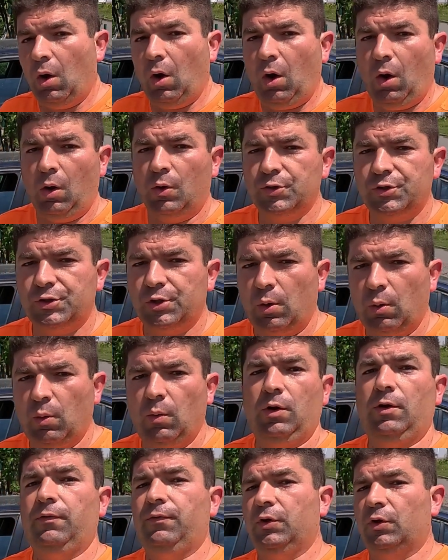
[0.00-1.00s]
Also,
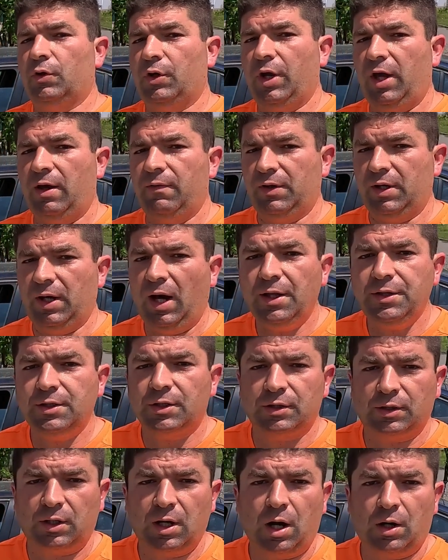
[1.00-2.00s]
if you're having
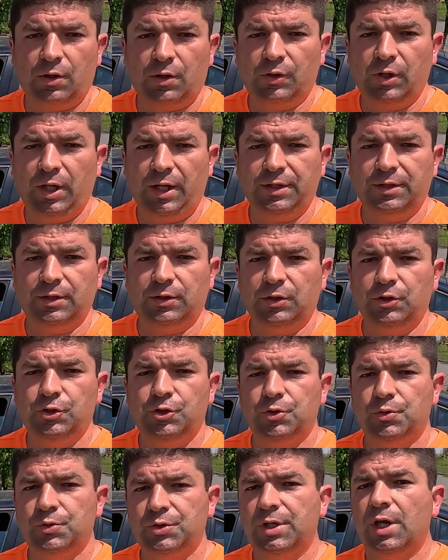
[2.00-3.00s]
other car-related
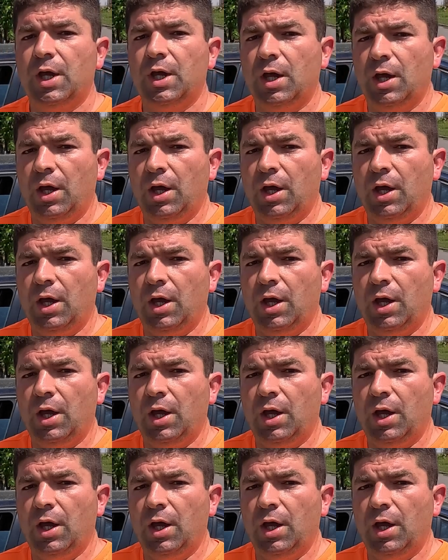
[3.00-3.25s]
issues,